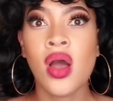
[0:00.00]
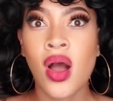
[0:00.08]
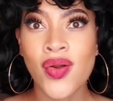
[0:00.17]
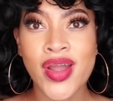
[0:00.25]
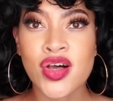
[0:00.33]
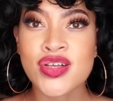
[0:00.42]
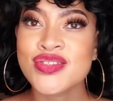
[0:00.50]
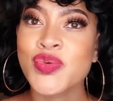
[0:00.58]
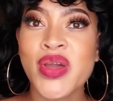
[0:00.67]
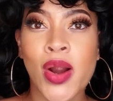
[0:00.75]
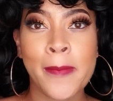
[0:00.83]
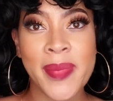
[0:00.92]
Alright y'all, so we
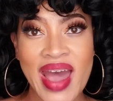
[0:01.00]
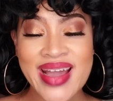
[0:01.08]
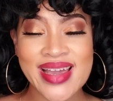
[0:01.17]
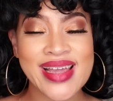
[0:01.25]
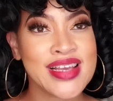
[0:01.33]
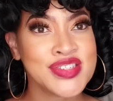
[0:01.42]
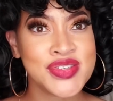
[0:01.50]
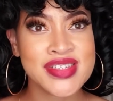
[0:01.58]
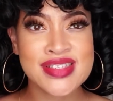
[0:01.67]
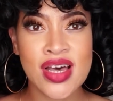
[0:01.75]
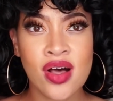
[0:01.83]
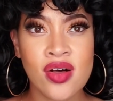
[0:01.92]
are back, and as you can
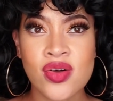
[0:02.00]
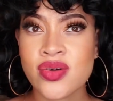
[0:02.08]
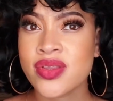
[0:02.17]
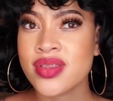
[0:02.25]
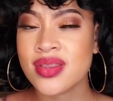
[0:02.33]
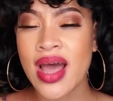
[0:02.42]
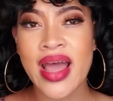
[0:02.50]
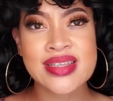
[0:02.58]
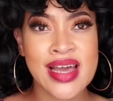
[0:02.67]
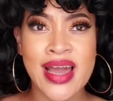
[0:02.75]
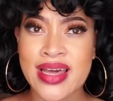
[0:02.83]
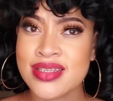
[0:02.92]
tell, as
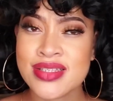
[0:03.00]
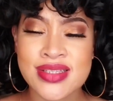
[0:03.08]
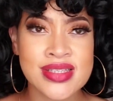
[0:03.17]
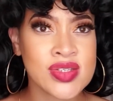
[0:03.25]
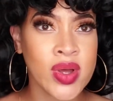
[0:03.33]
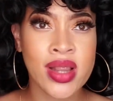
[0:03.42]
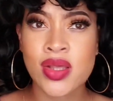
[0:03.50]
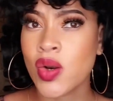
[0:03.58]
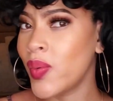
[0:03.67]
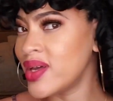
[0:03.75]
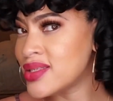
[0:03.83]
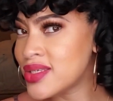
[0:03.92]
I got into this quick little
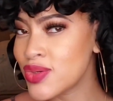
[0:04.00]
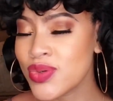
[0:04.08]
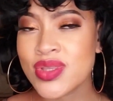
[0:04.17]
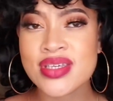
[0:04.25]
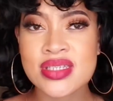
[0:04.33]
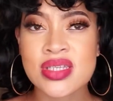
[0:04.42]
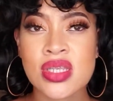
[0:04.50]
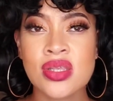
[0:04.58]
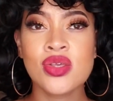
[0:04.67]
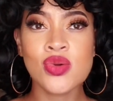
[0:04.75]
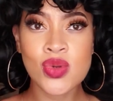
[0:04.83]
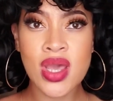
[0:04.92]
1-2, this
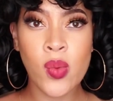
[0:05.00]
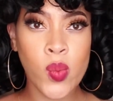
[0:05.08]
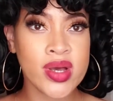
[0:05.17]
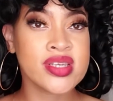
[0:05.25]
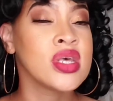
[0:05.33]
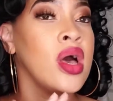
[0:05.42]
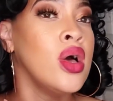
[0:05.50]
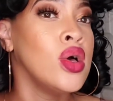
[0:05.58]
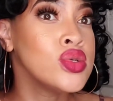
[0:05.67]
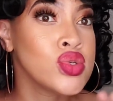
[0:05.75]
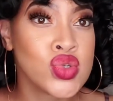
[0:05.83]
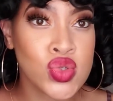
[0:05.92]
unit was
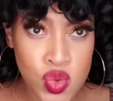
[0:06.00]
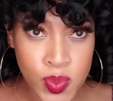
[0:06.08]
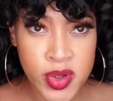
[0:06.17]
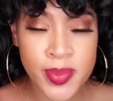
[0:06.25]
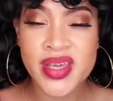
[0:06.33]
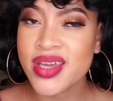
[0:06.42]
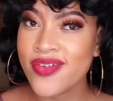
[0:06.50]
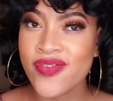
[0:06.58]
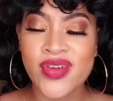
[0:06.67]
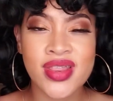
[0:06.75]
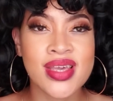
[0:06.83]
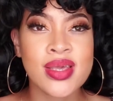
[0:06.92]
super beginner
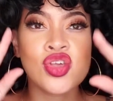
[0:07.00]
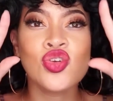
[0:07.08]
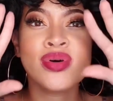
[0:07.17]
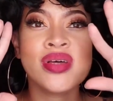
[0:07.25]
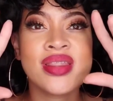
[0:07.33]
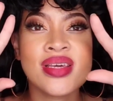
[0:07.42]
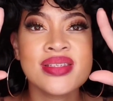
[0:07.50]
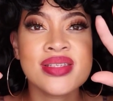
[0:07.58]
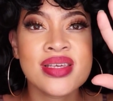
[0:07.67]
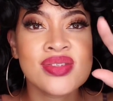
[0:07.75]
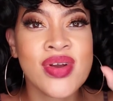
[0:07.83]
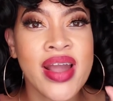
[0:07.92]
friendly. You put these
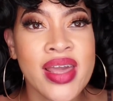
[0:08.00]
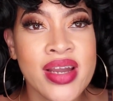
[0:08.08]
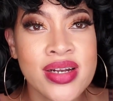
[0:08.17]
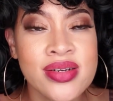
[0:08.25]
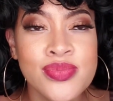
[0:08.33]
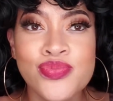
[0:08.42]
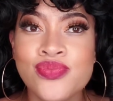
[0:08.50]
things right here